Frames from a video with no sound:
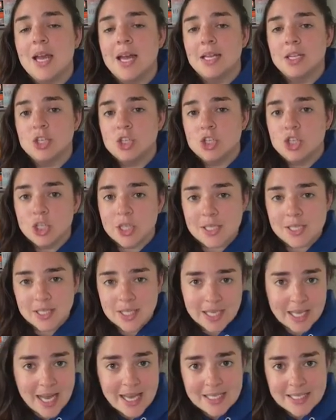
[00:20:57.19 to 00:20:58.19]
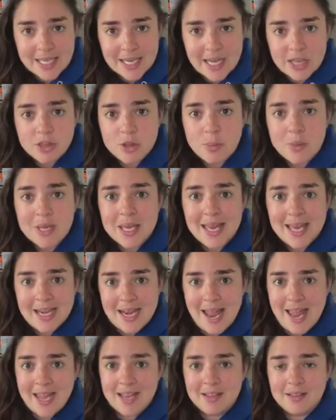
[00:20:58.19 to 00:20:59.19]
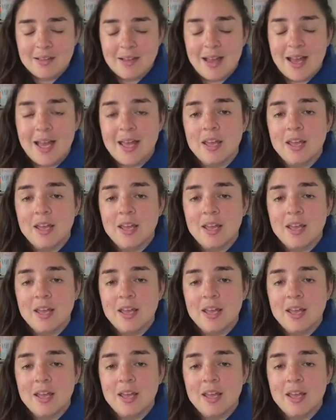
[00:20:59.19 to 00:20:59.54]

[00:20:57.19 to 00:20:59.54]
And just like I said at the beginning,